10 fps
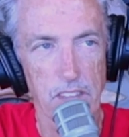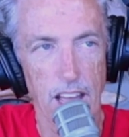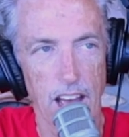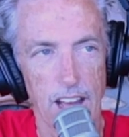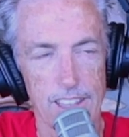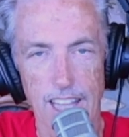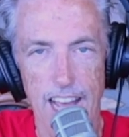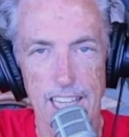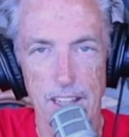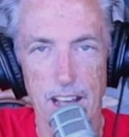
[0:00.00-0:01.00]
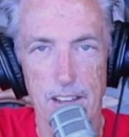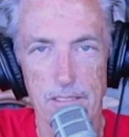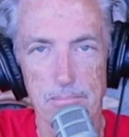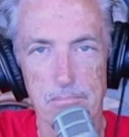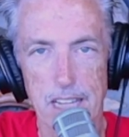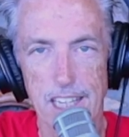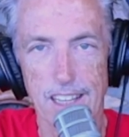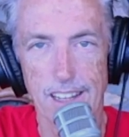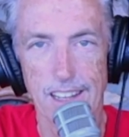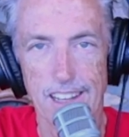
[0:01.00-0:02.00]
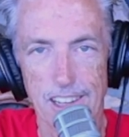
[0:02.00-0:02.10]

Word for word: uh, lying media,